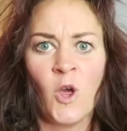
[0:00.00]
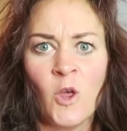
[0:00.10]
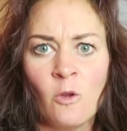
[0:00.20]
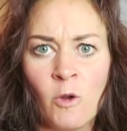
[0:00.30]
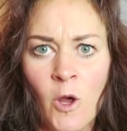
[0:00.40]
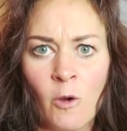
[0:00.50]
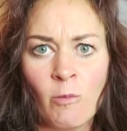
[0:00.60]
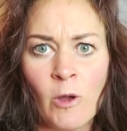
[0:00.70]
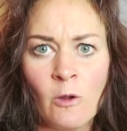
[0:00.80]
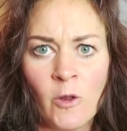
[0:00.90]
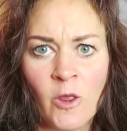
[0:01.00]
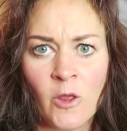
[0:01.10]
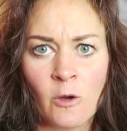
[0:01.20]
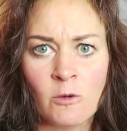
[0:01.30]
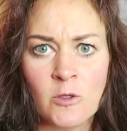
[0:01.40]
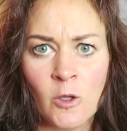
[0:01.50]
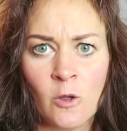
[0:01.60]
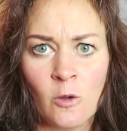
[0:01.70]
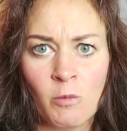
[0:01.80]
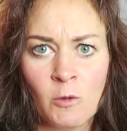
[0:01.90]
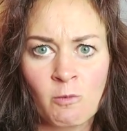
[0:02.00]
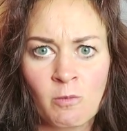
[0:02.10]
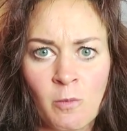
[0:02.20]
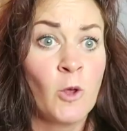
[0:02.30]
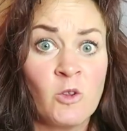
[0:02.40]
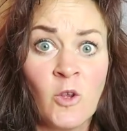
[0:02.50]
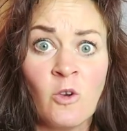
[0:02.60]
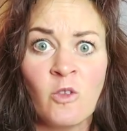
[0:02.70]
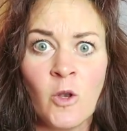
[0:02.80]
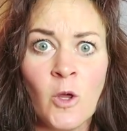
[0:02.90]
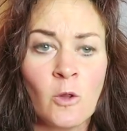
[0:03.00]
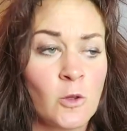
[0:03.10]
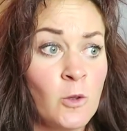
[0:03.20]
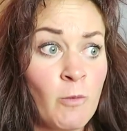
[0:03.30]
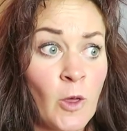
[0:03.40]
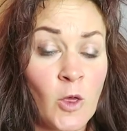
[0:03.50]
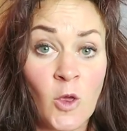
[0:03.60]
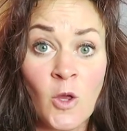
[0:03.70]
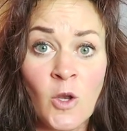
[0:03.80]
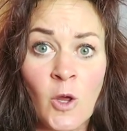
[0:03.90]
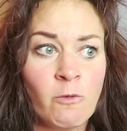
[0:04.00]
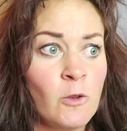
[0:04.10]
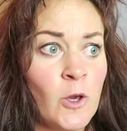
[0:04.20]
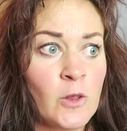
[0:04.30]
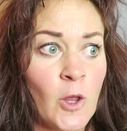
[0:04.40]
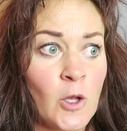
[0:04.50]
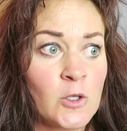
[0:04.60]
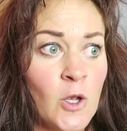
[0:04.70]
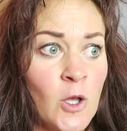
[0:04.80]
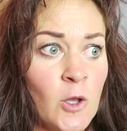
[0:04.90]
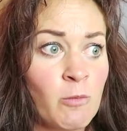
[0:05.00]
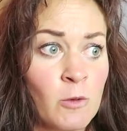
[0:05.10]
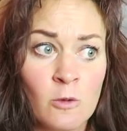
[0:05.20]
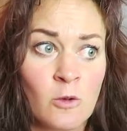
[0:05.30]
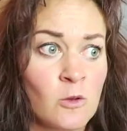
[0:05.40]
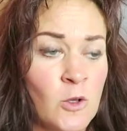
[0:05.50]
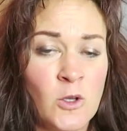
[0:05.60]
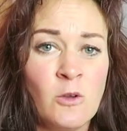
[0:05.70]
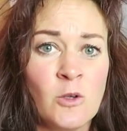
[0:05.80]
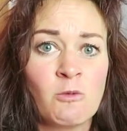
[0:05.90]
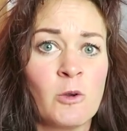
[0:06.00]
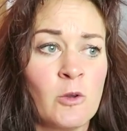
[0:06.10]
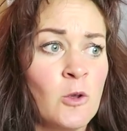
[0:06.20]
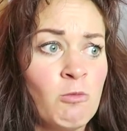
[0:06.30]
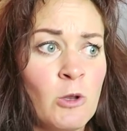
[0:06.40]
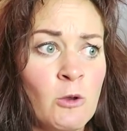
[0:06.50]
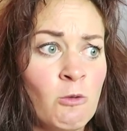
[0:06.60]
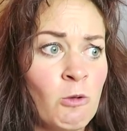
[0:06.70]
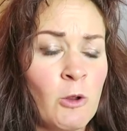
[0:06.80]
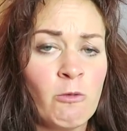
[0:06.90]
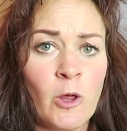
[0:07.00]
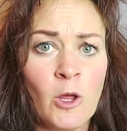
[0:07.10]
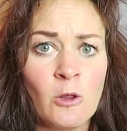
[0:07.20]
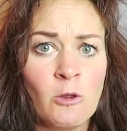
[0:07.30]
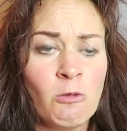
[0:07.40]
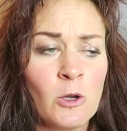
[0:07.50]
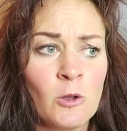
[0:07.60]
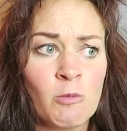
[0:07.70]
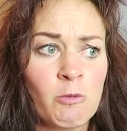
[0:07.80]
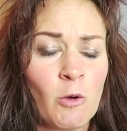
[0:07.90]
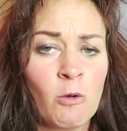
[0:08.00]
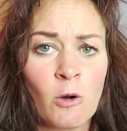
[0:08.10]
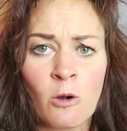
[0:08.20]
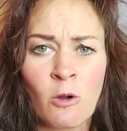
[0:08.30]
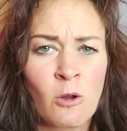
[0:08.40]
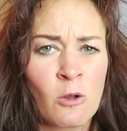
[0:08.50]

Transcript: Hell no, I'm calling that thing a resume. Cause here's the deal, you make it good enough, you get that job, and you just resume doing whatever the hell you were doing before.